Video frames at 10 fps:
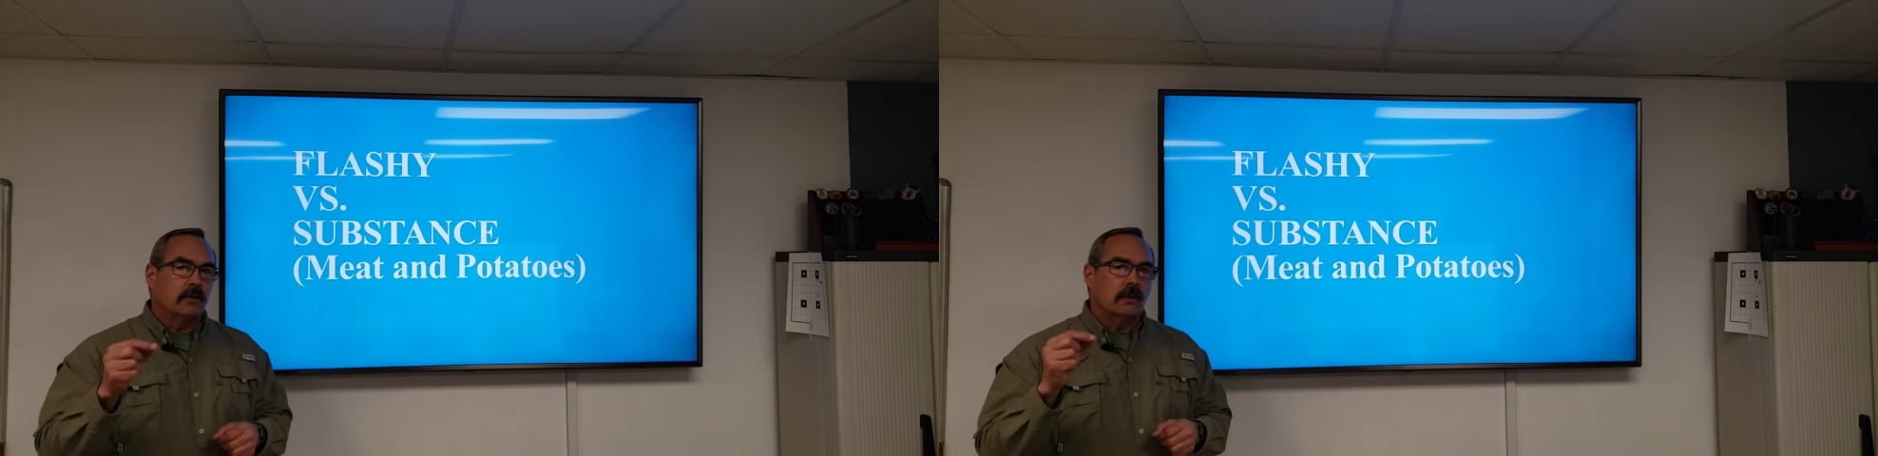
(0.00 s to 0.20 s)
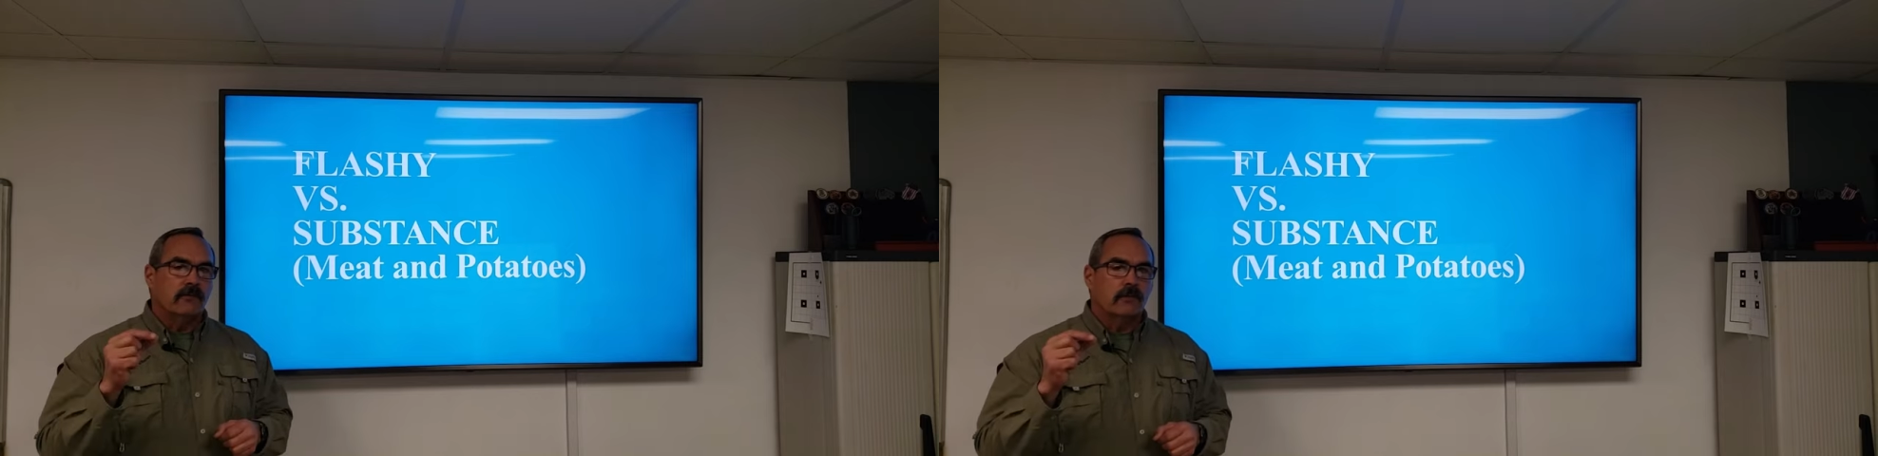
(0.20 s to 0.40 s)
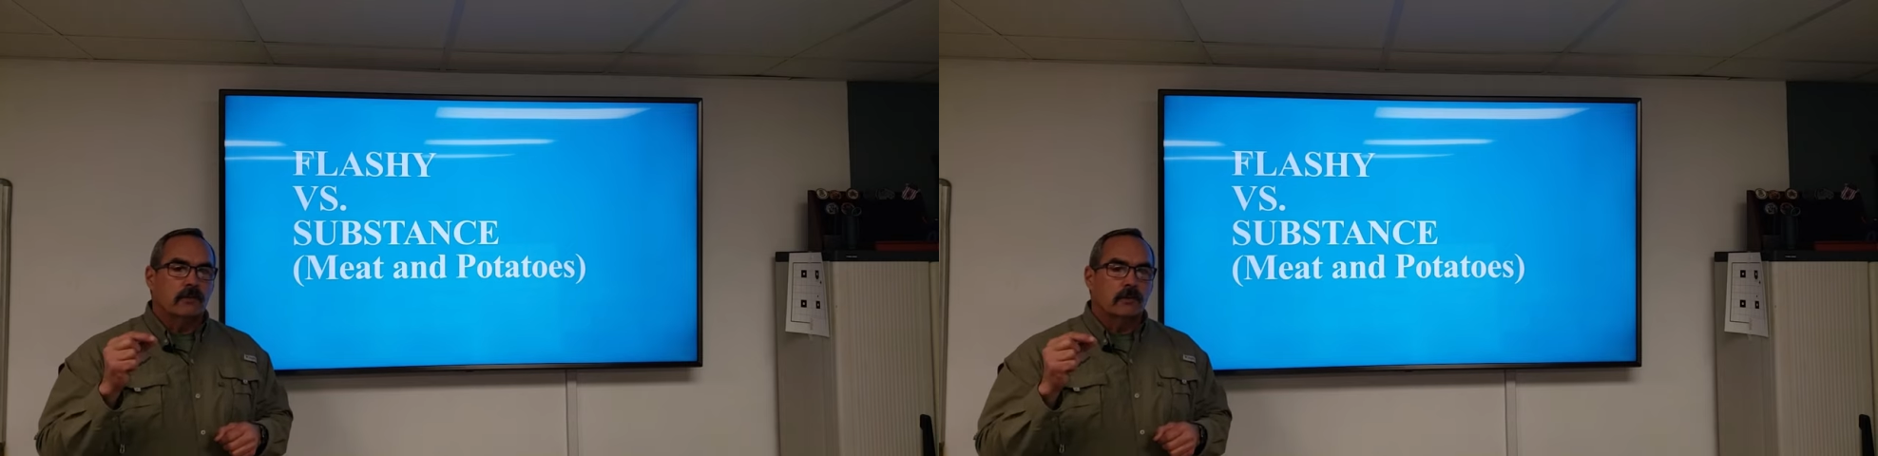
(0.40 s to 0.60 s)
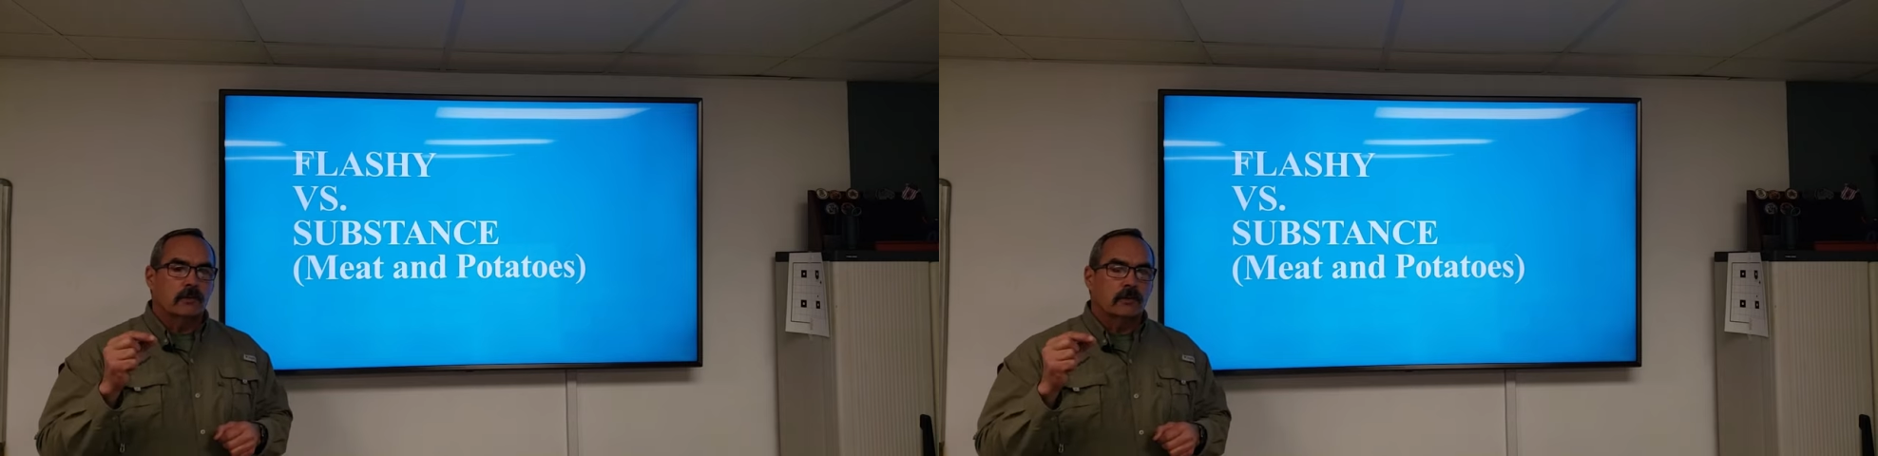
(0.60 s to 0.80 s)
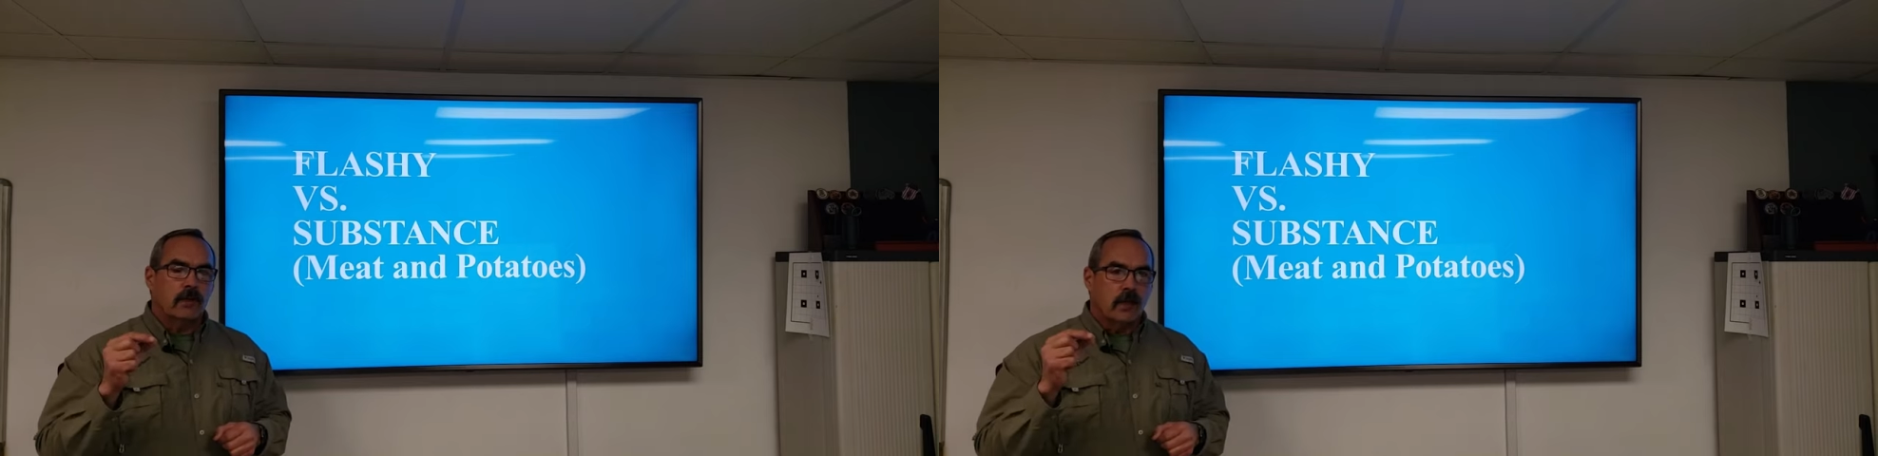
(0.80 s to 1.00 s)
little
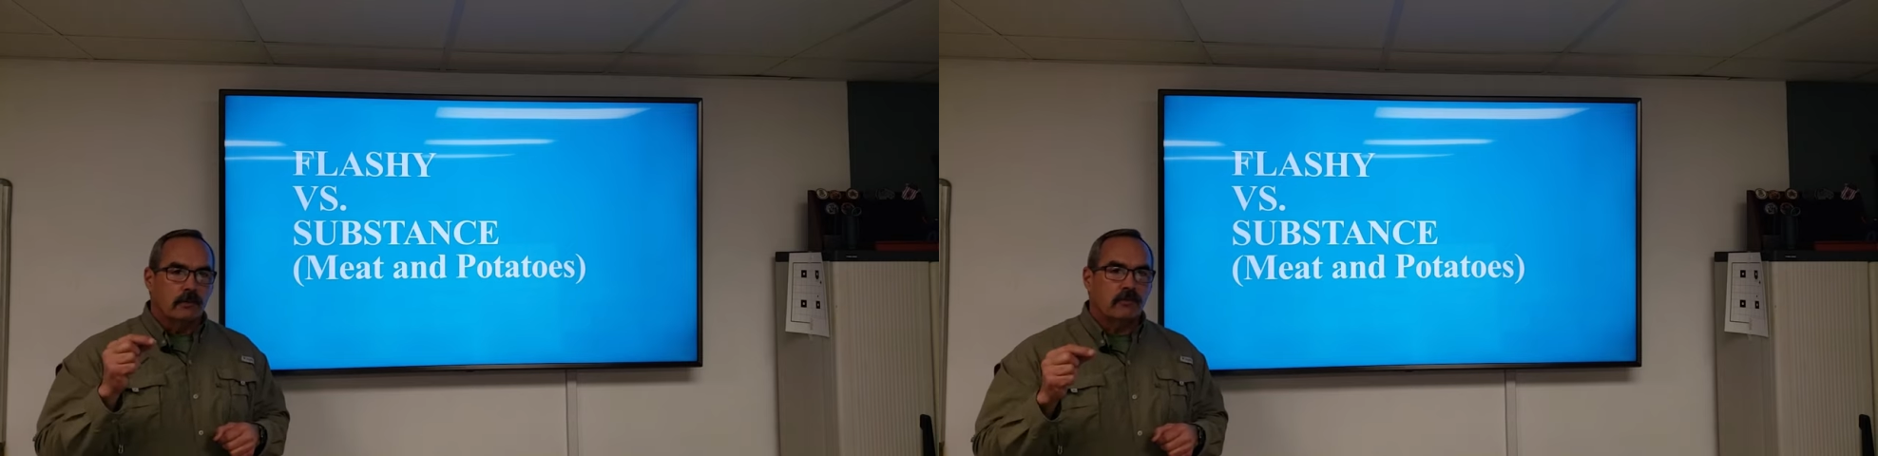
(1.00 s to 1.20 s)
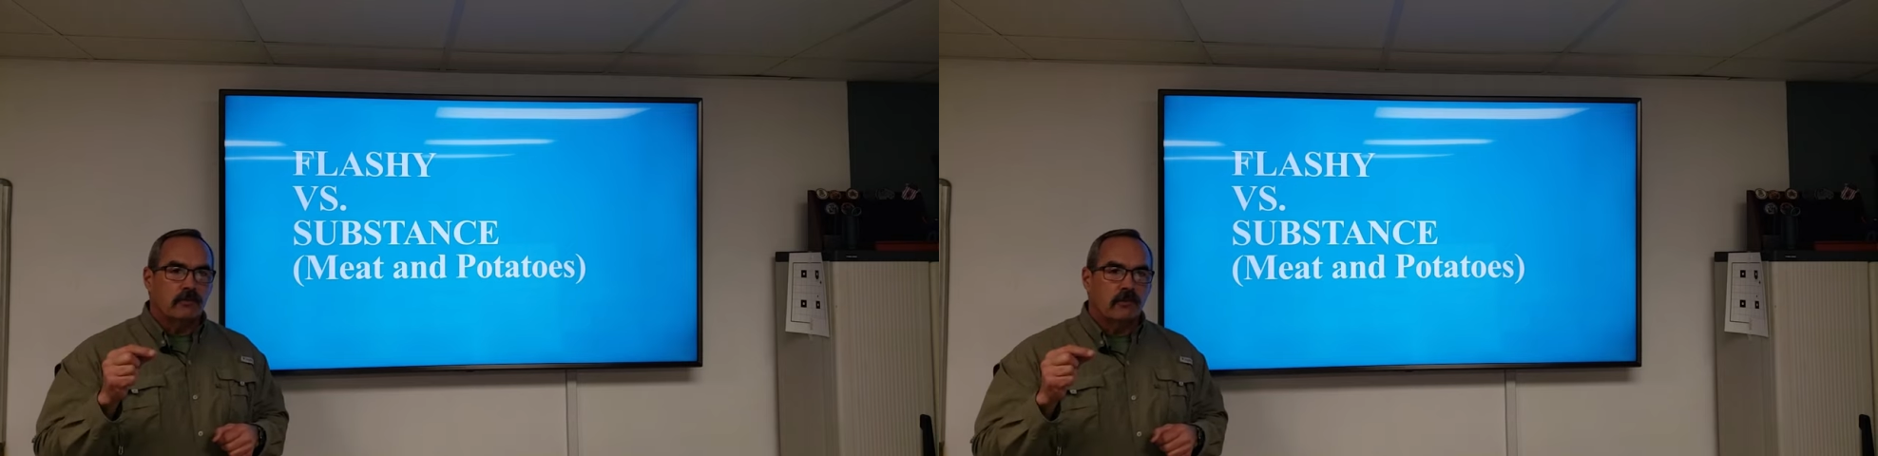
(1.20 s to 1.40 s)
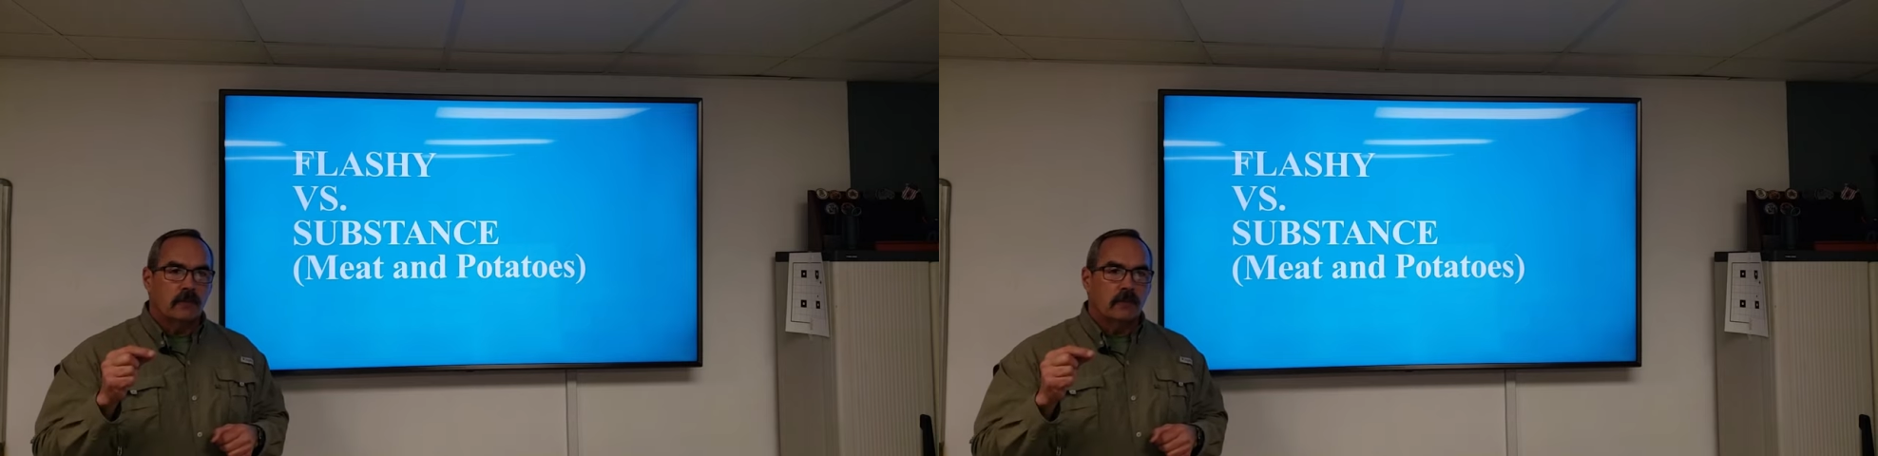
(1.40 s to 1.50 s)
infomercial helps.